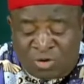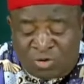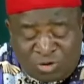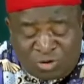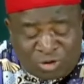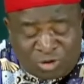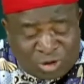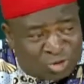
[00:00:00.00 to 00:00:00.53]
to
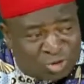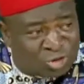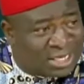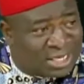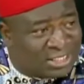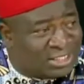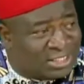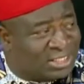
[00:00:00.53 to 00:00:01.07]
restructure
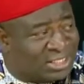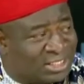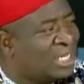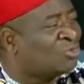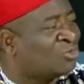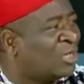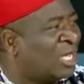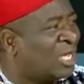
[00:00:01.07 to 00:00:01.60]
Nigeria that is
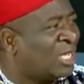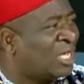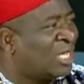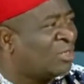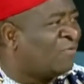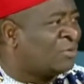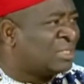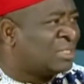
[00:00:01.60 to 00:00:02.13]
going to hand over
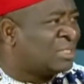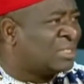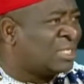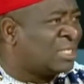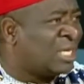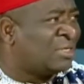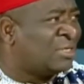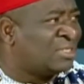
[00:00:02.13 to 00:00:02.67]
to the
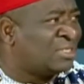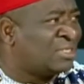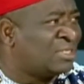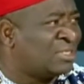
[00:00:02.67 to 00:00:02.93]
southeast.